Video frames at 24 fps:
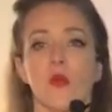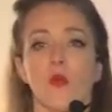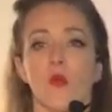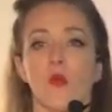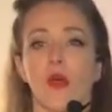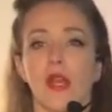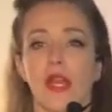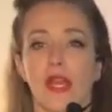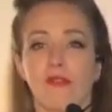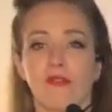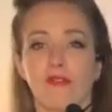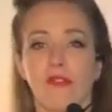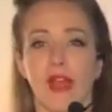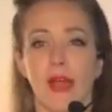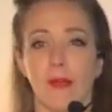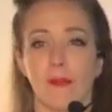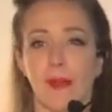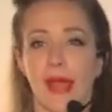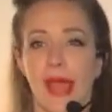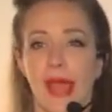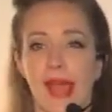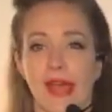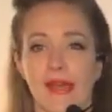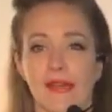what
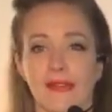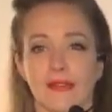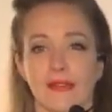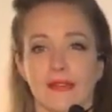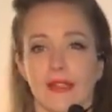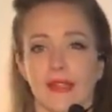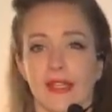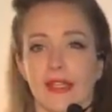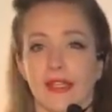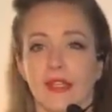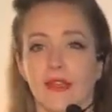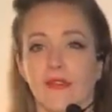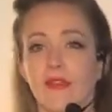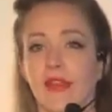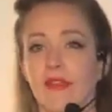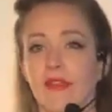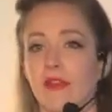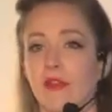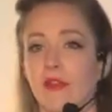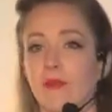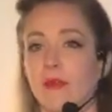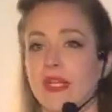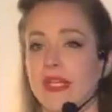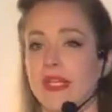I'm asking of
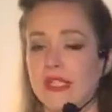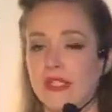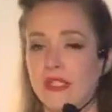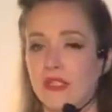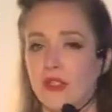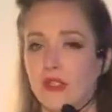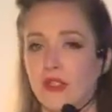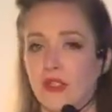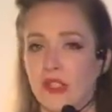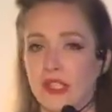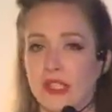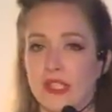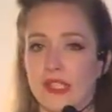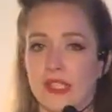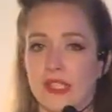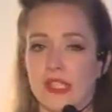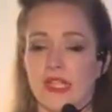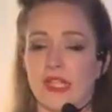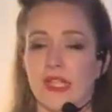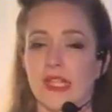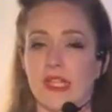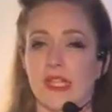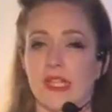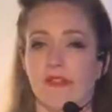everybody, so you can see
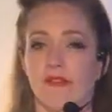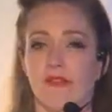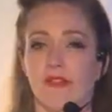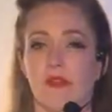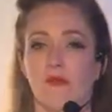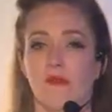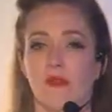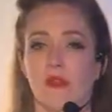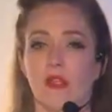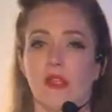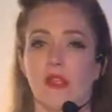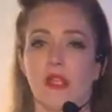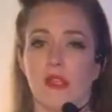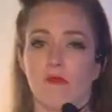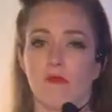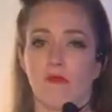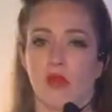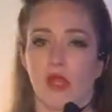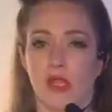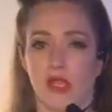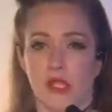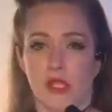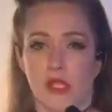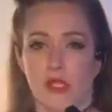like if I really like
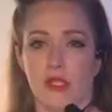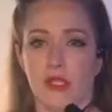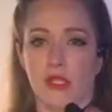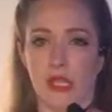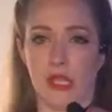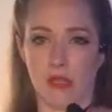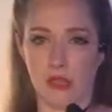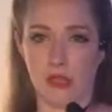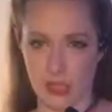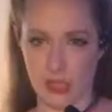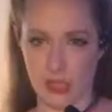write this down.